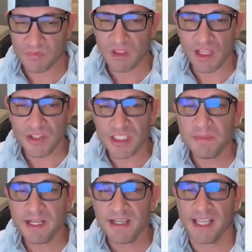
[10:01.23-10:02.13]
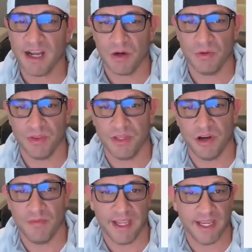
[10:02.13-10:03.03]
Just because I own the
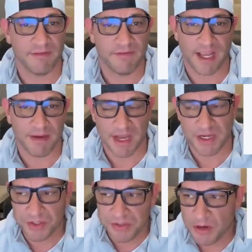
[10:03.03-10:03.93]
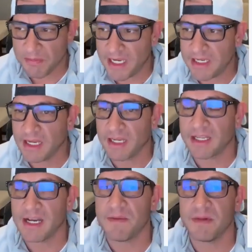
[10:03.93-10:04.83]
domain,
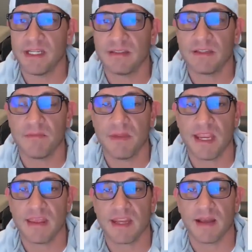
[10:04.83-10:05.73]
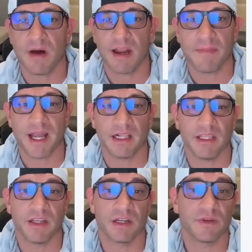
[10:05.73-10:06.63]
findmynewdomain.com, doesn't mean that I'm automatically
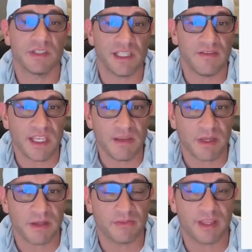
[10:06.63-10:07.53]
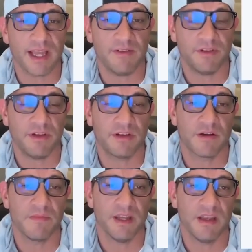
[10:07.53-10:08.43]
going to receive emails. I have to
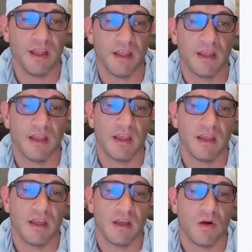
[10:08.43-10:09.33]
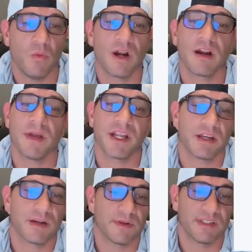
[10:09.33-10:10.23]
determine, where am I going
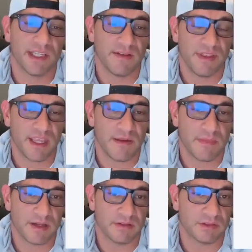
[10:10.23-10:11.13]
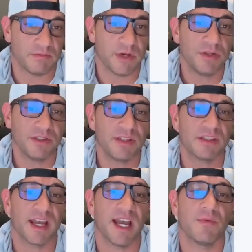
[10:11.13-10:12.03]
to receive the emails? Most of the
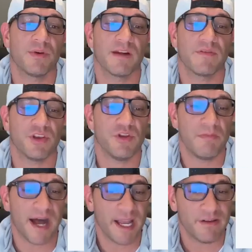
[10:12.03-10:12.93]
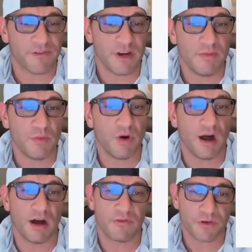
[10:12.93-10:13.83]
time, wherever you buy it from will
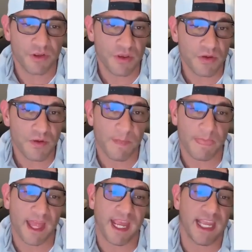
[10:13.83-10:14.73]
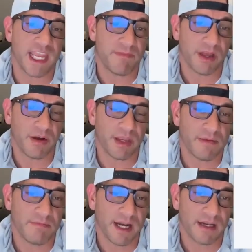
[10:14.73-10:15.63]
offer you a email
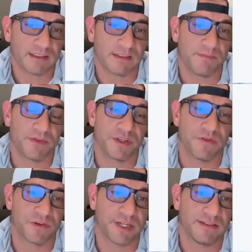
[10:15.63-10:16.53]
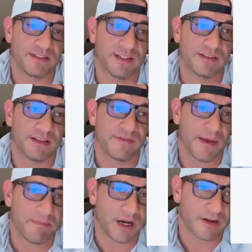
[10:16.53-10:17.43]
inbox. So for instance, if I
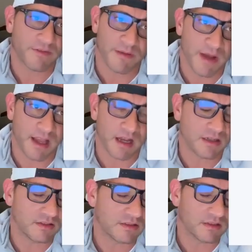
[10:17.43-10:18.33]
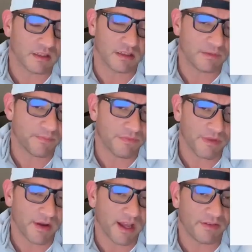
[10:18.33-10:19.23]
bought it from Ionos, they'll
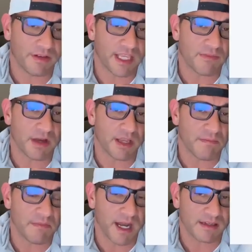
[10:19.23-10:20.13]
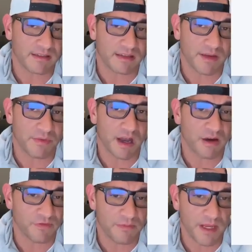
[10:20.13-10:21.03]
have an email inbox that they would
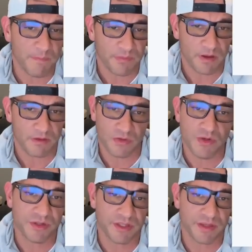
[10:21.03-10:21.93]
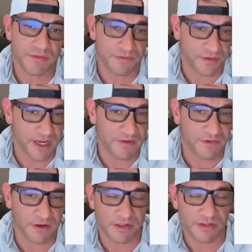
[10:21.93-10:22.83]
offer me, usually free
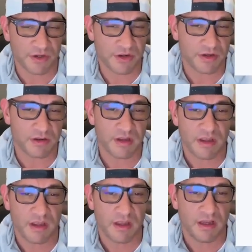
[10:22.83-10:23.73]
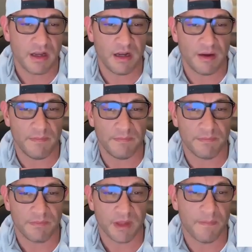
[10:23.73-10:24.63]
for a certain
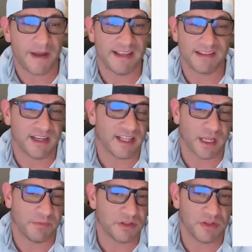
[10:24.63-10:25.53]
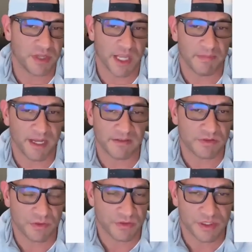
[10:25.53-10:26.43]
capacity, like up to 2 gigabytes of
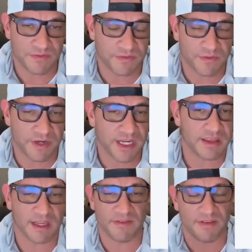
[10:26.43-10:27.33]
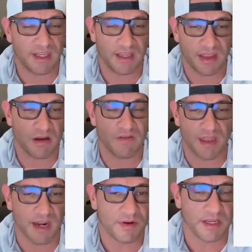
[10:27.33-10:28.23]
storage for free, and then if anything over that,
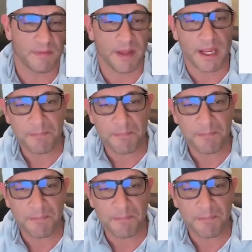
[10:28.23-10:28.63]
I would need to pay.